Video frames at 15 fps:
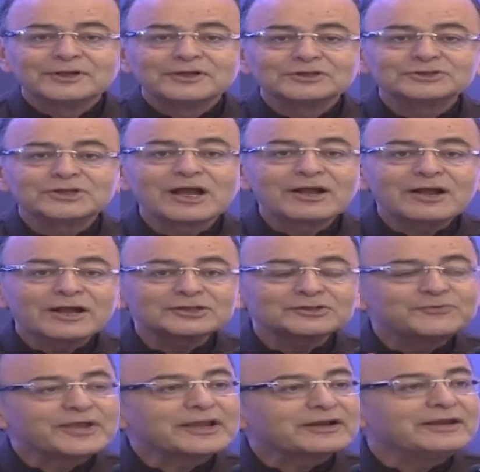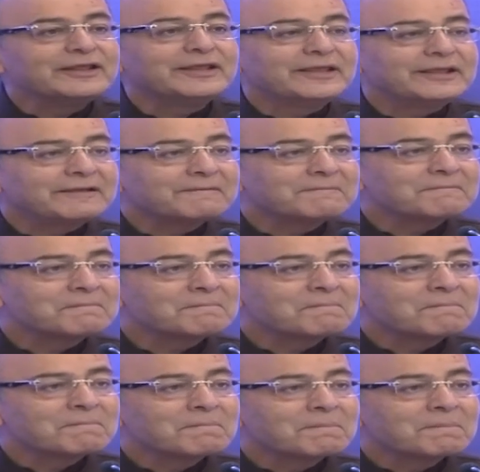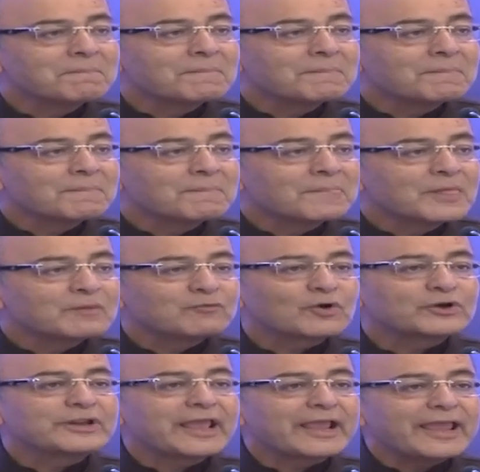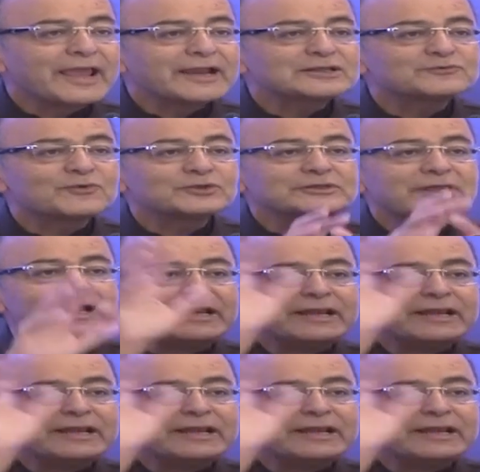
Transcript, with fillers: Shankar's Weekly for decades was